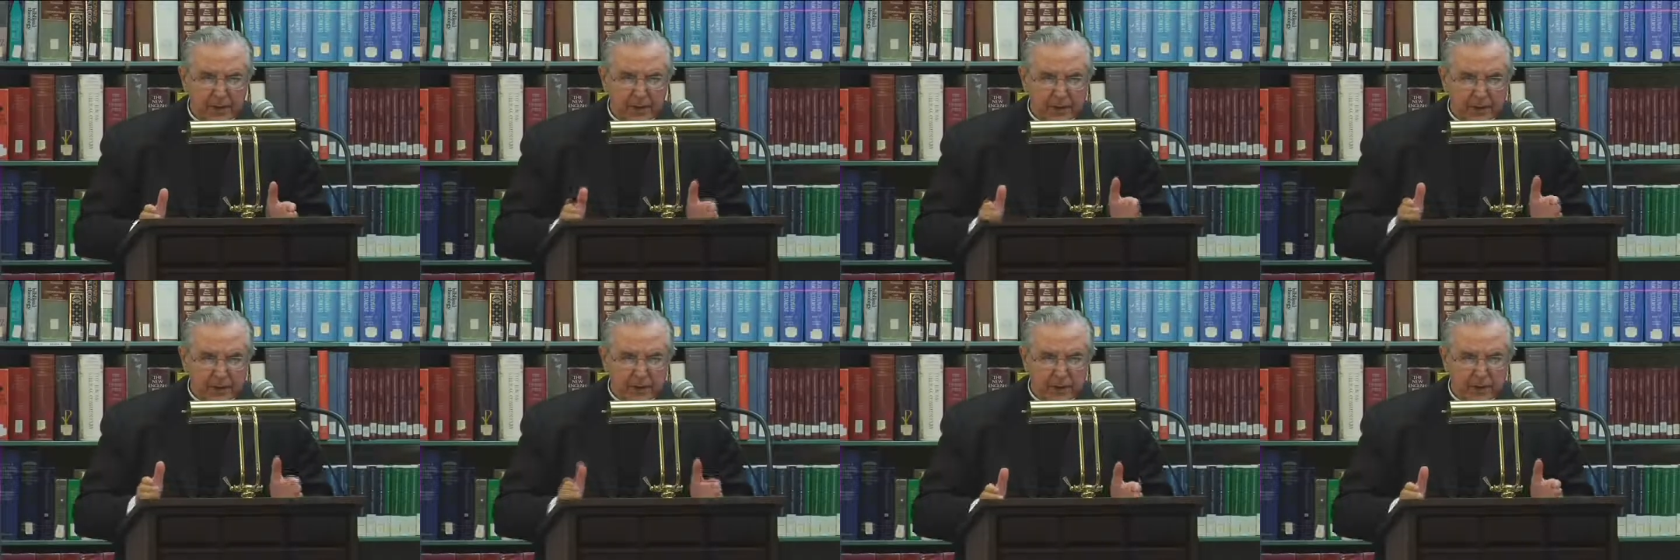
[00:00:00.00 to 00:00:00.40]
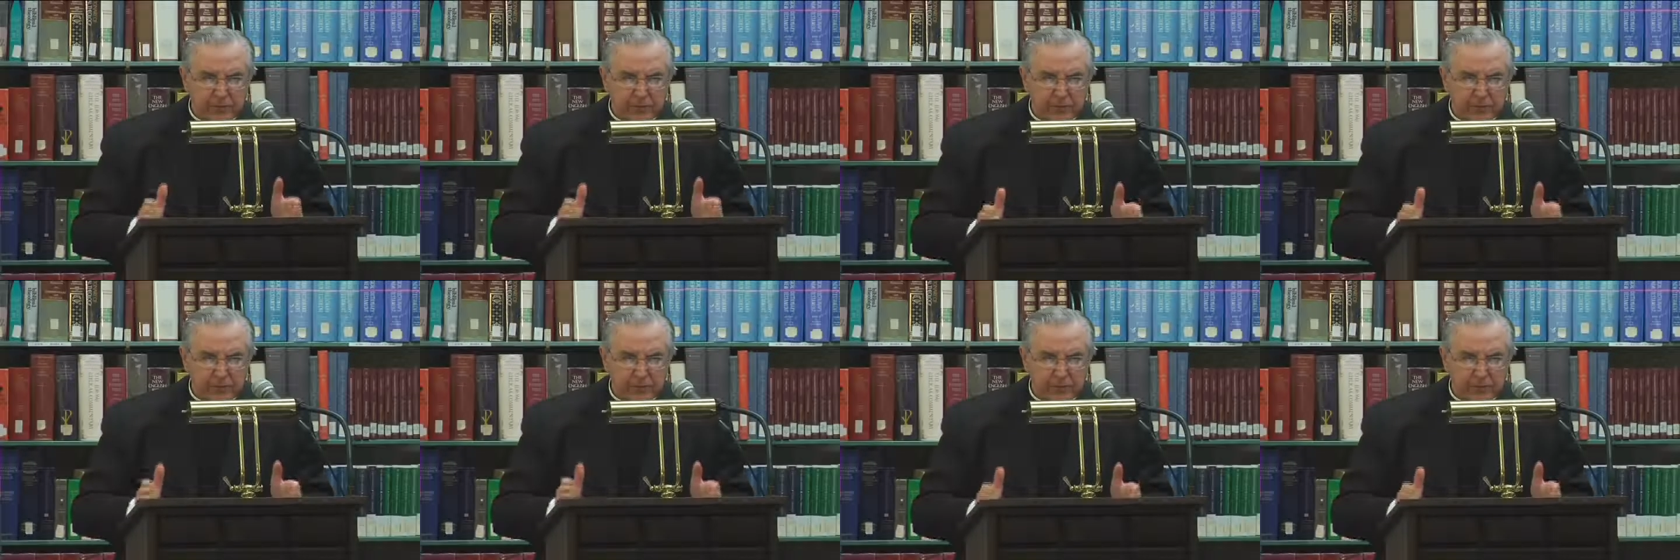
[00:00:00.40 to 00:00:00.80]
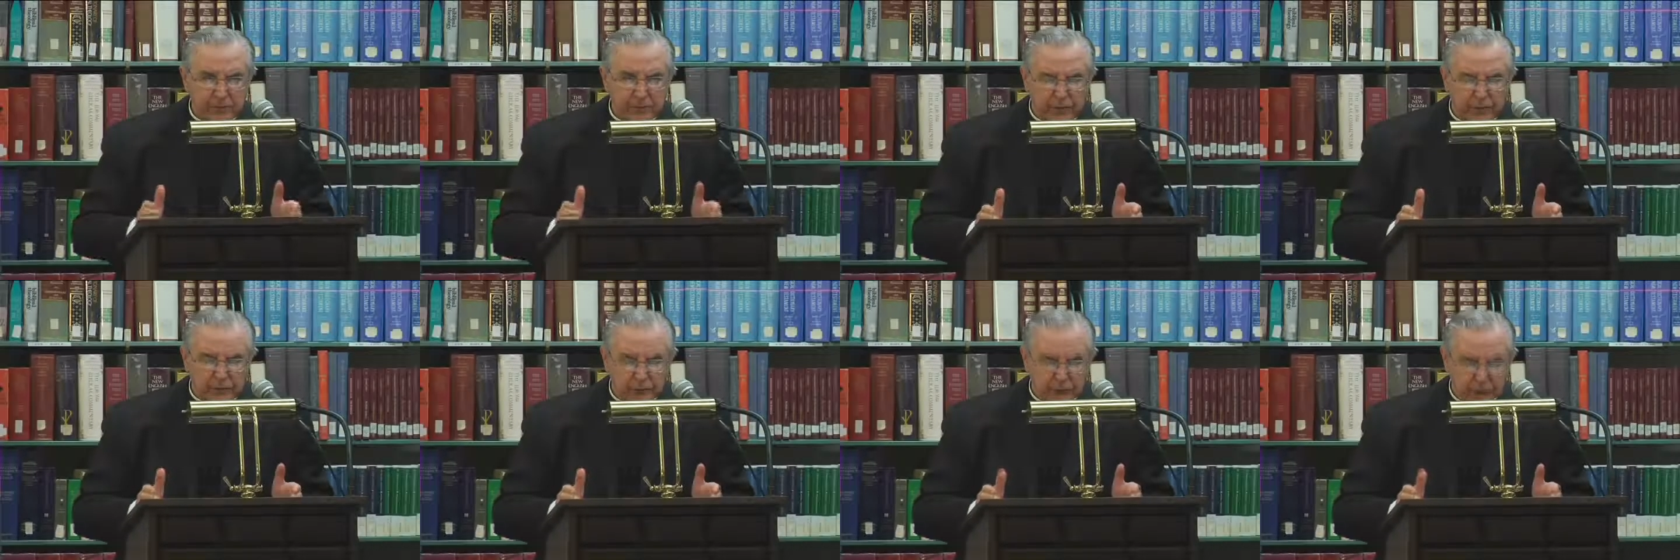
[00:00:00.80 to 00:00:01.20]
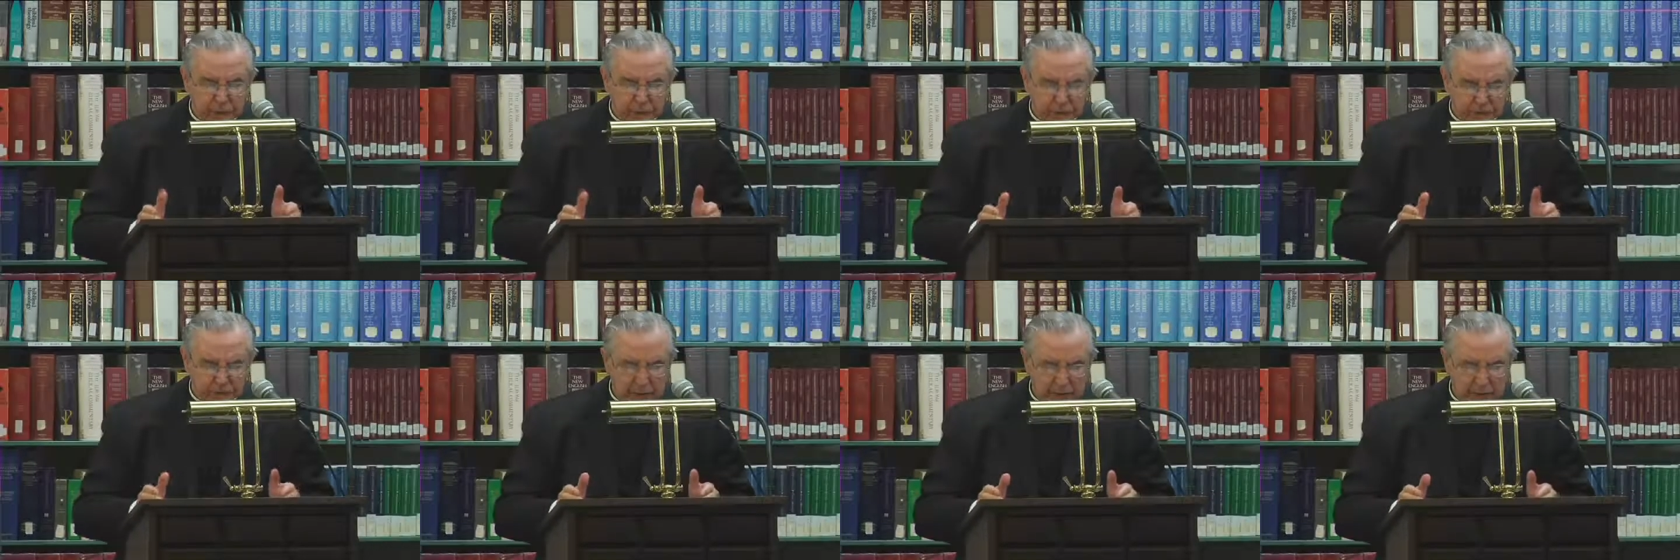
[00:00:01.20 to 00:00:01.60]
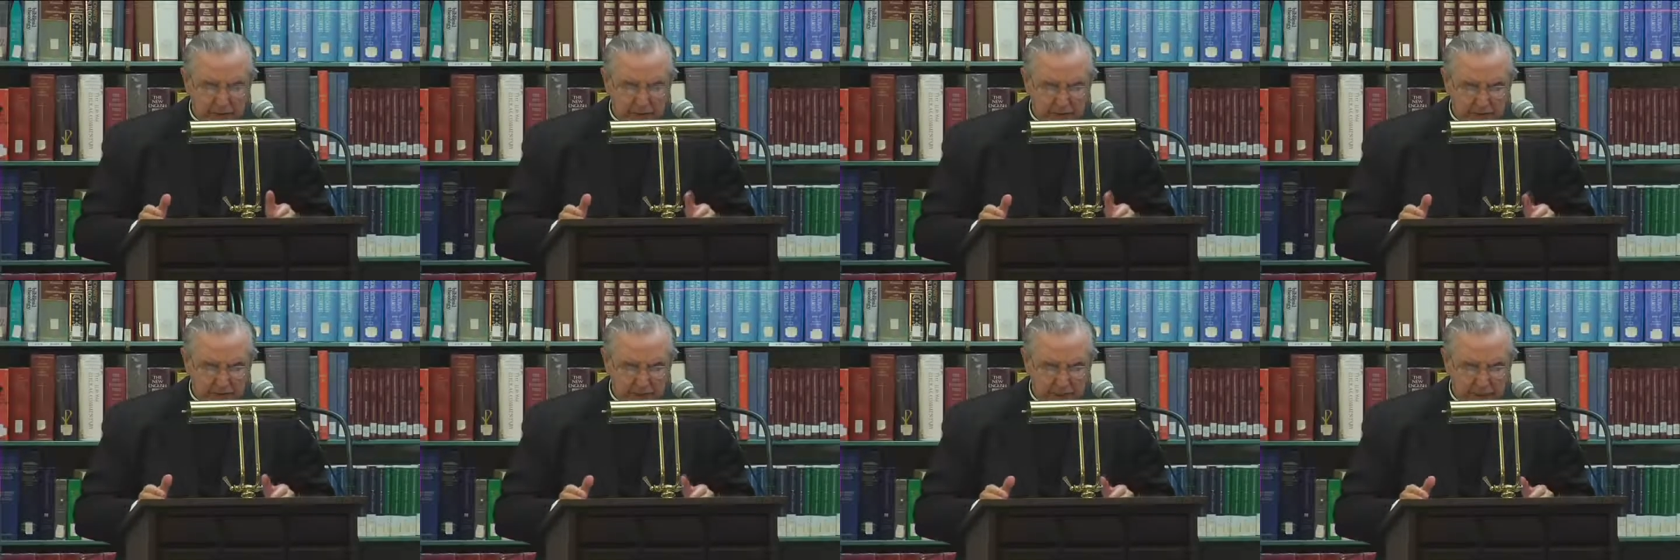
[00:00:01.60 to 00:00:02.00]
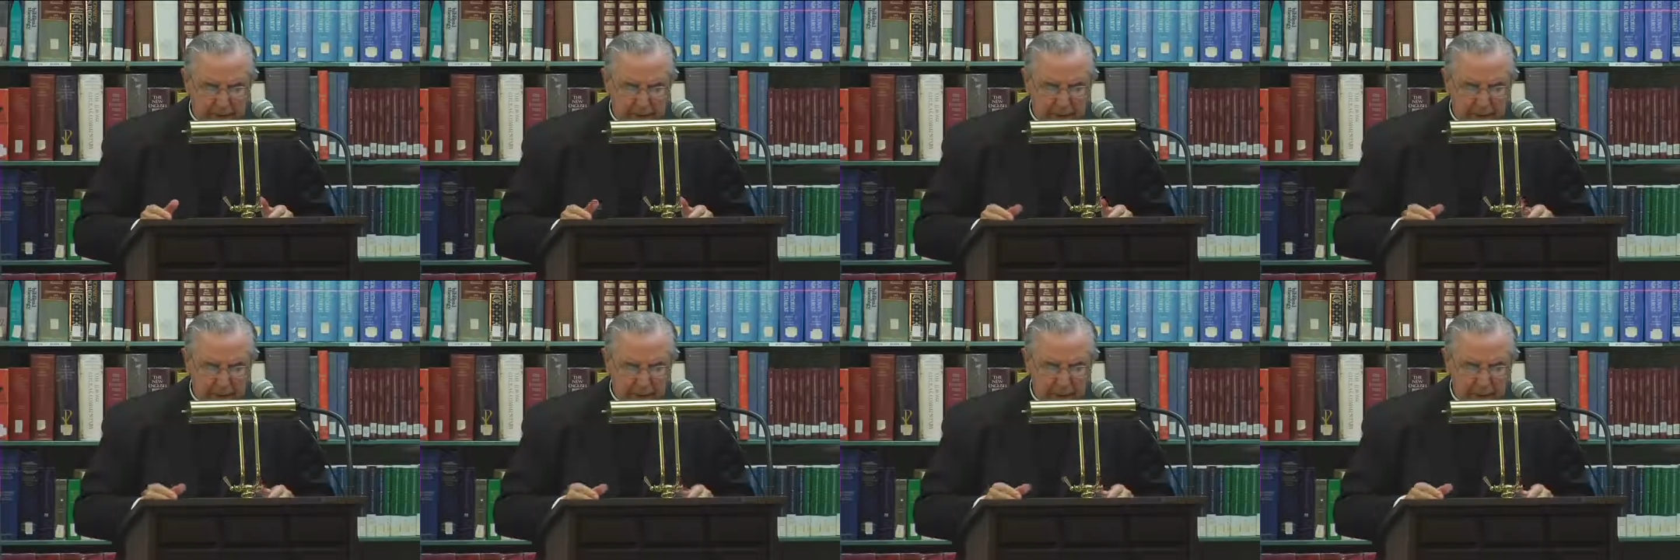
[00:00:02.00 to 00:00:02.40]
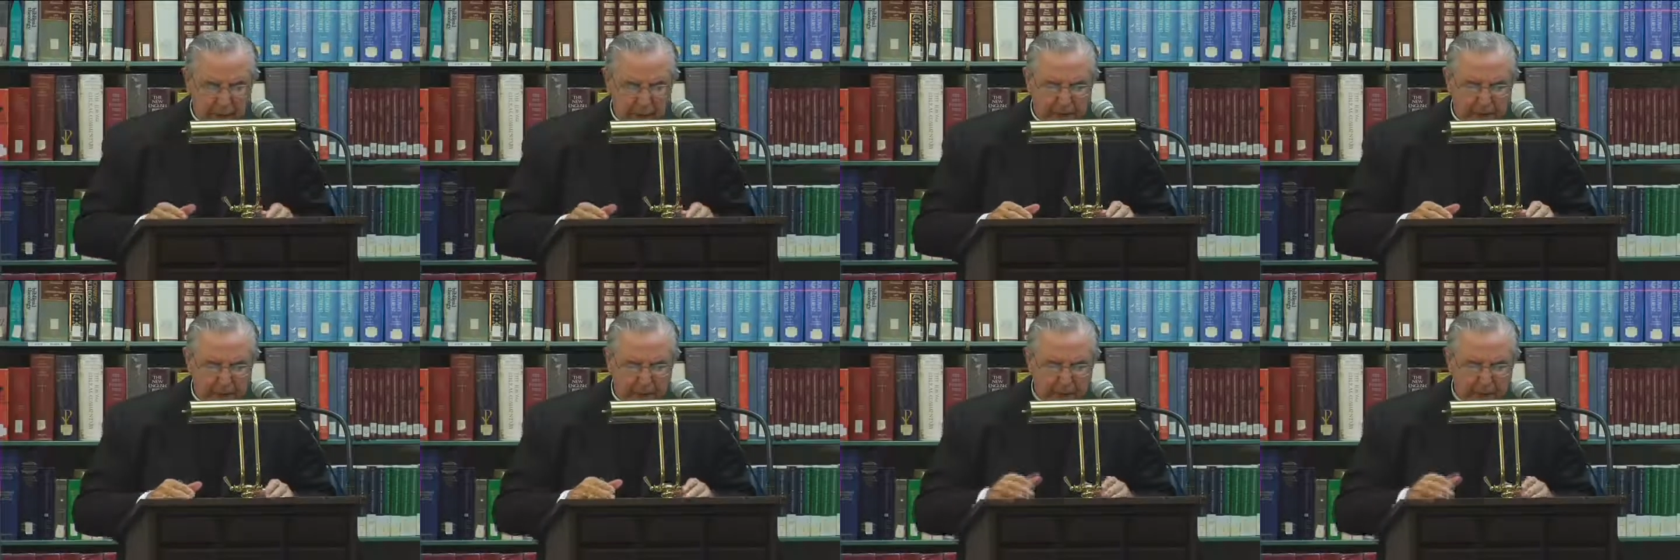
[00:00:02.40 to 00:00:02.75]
That's the heroic virtue. And it's not